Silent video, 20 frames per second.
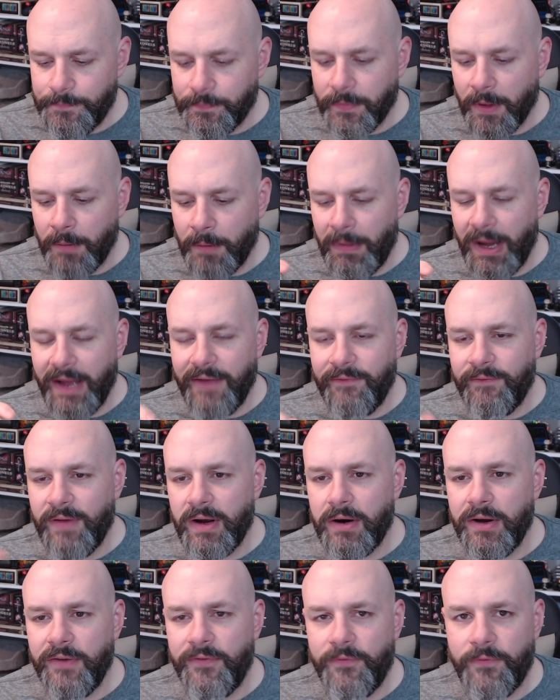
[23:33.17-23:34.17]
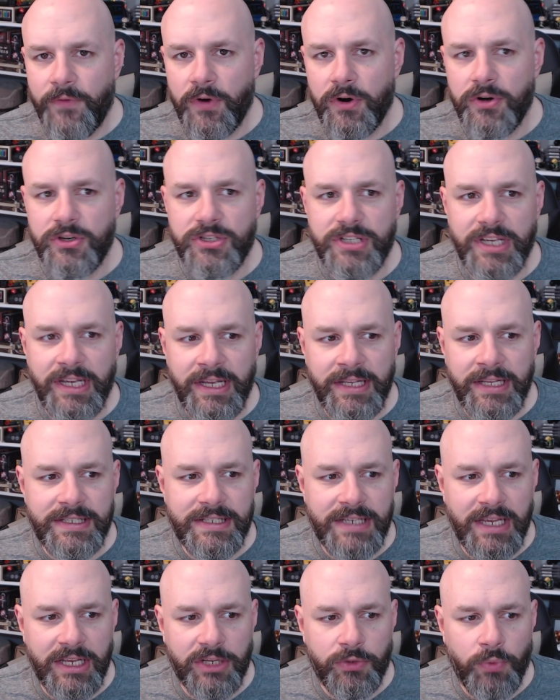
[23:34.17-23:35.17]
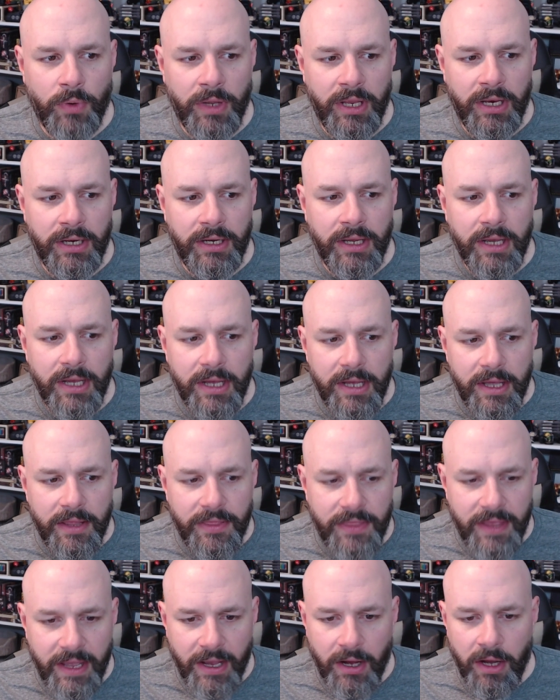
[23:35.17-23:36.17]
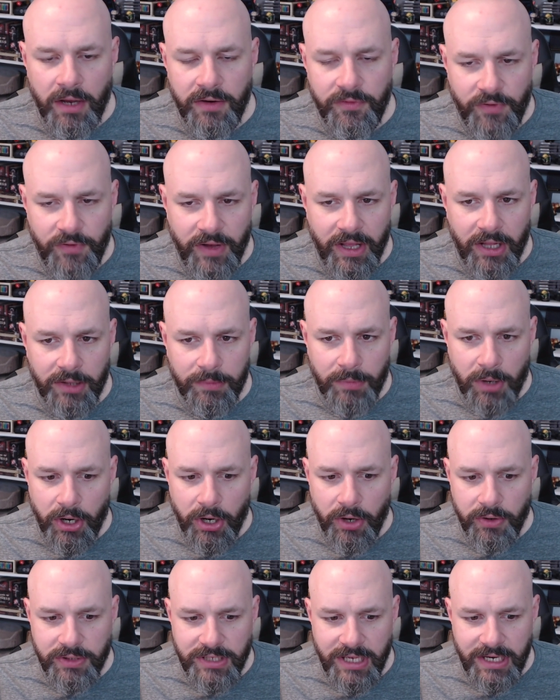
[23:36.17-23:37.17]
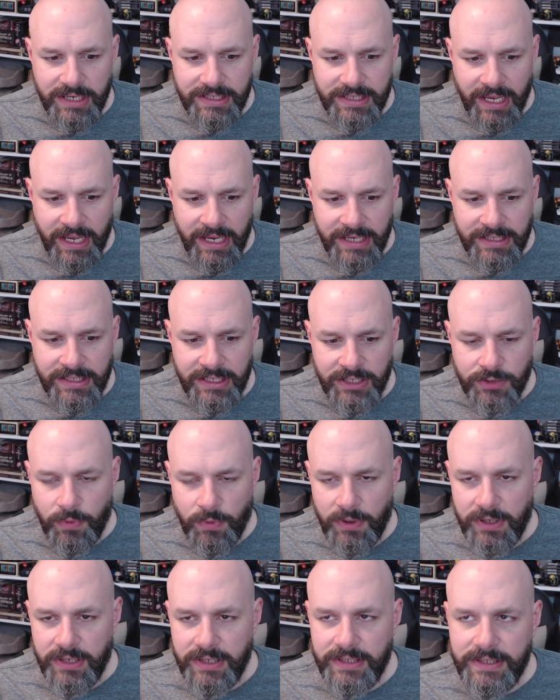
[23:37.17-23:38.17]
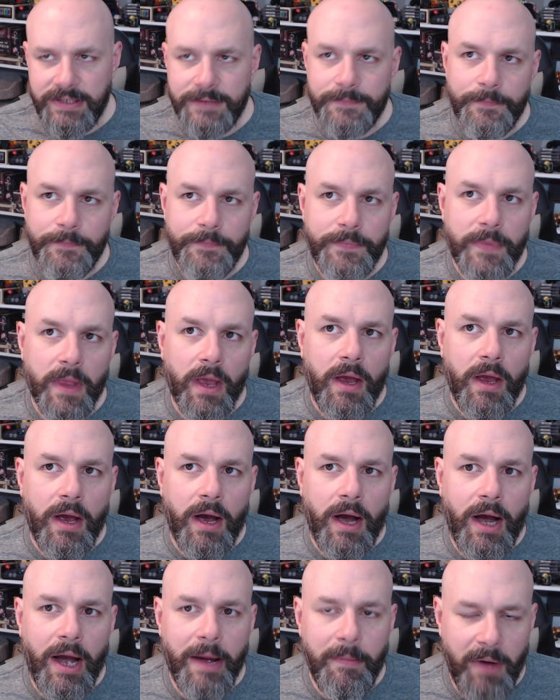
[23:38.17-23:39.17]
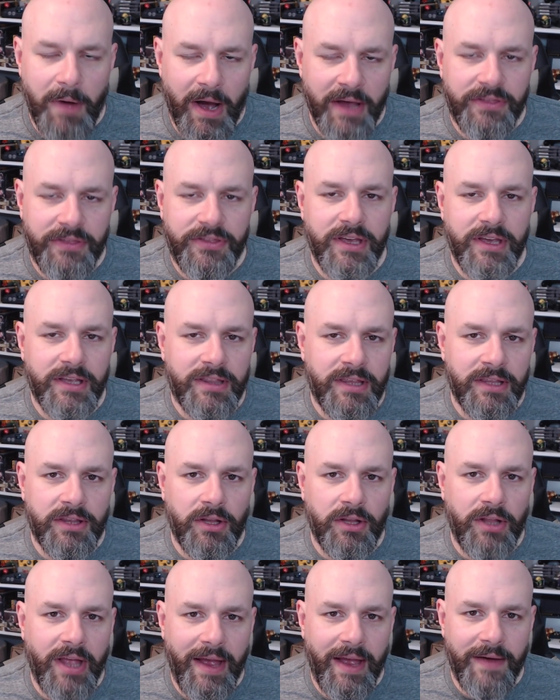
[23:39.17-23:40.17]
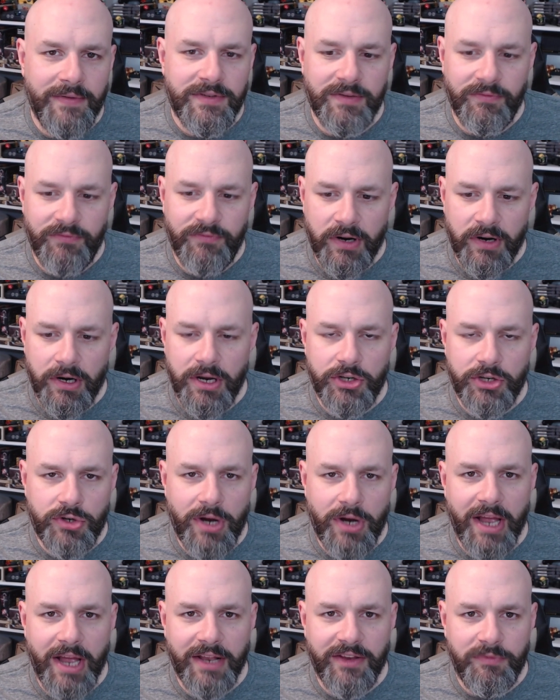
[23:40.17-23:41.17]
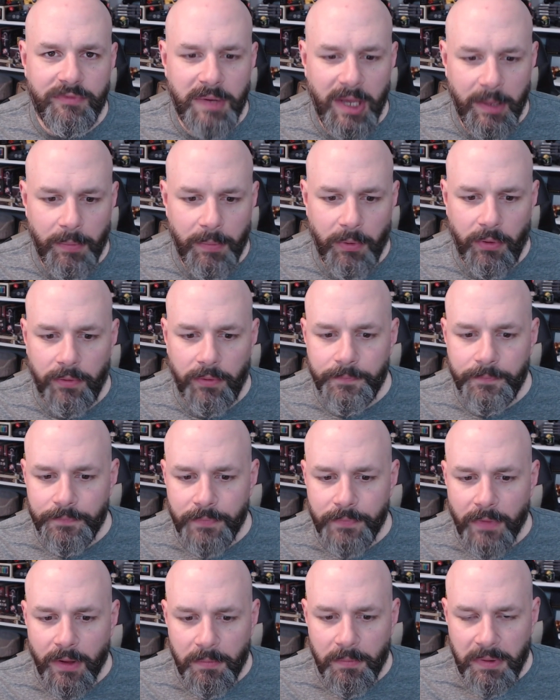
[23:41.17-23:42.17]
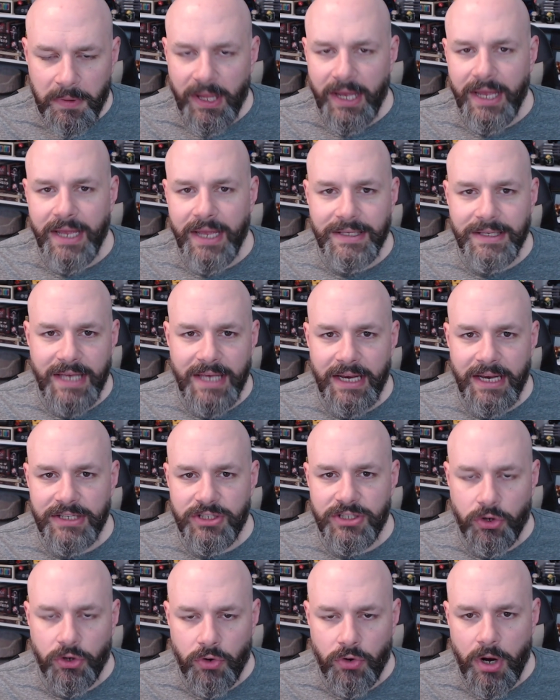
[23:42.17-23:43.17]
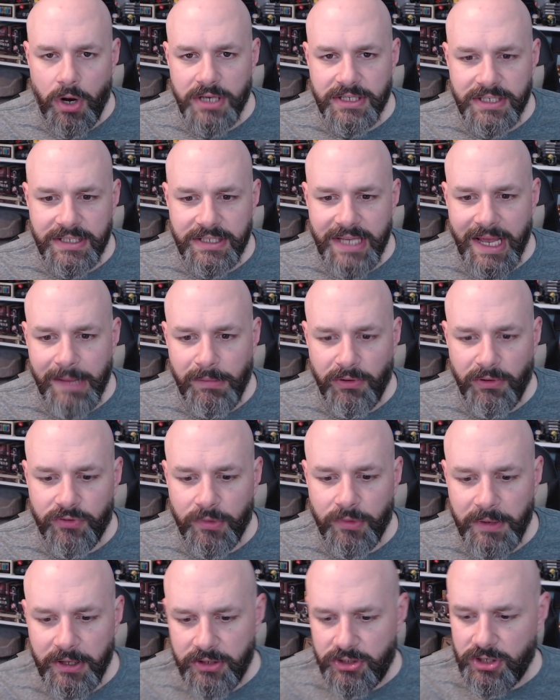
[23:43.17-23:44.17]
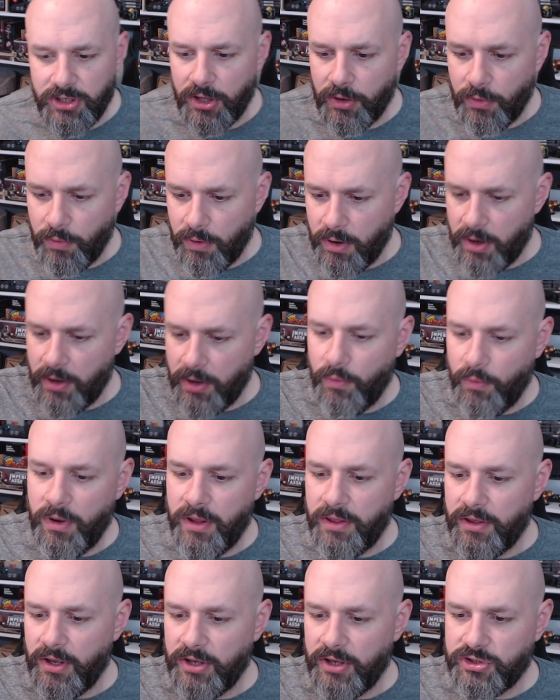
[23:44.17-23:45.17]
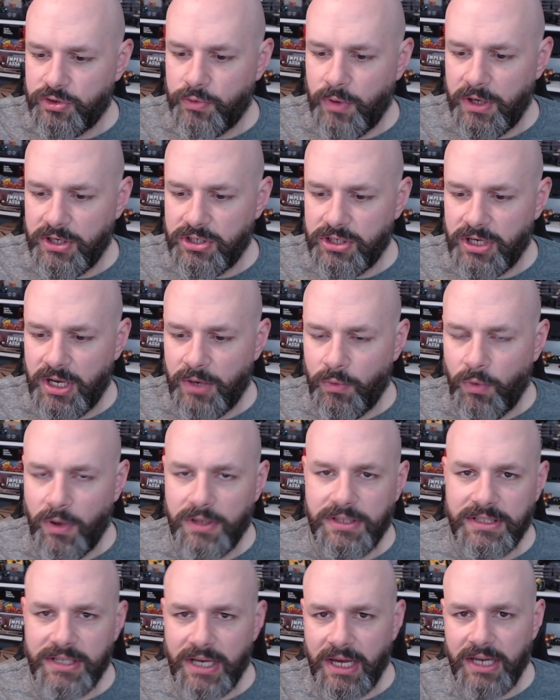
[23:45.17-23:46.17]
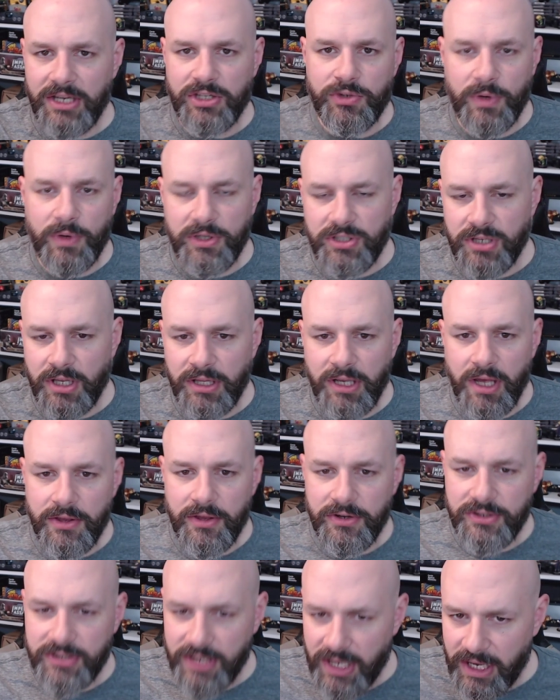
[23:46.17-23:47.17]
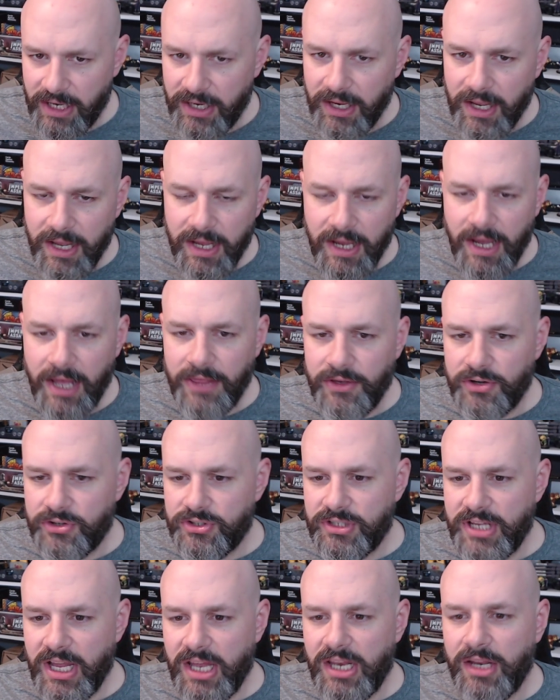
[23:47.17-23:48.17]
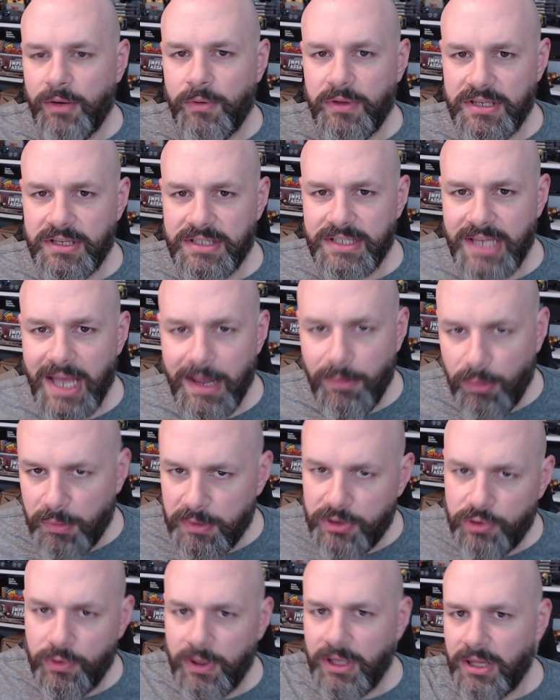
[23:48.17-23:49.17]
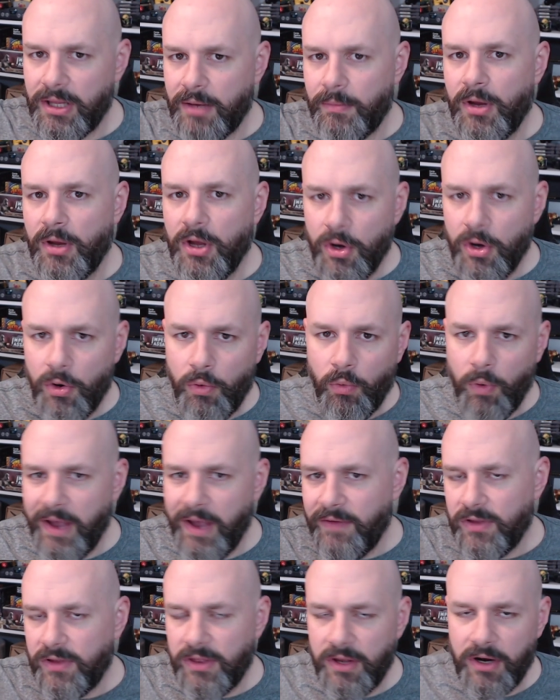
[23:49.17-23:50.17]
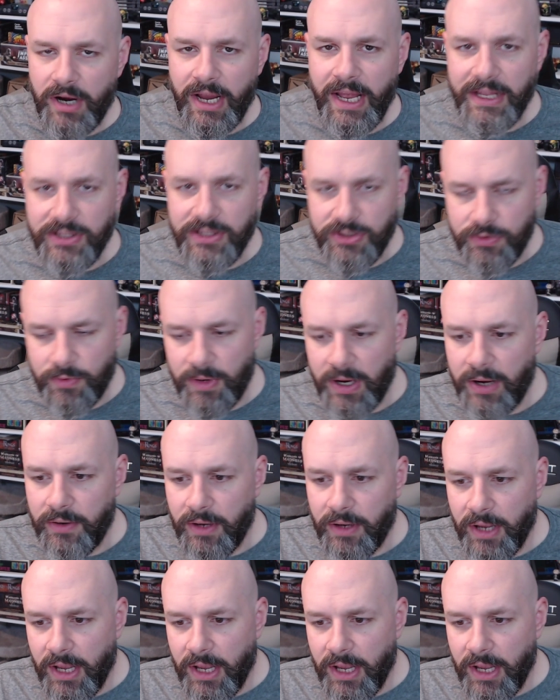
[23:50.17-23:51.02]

My very first instinct when they unveiled Mario Tennis Aces was I think that they'll have some very attractive people playing tennis across a table from each other, where with a switch on one side, a switch on the other side, and they're standing with this table between them, waving their hands around.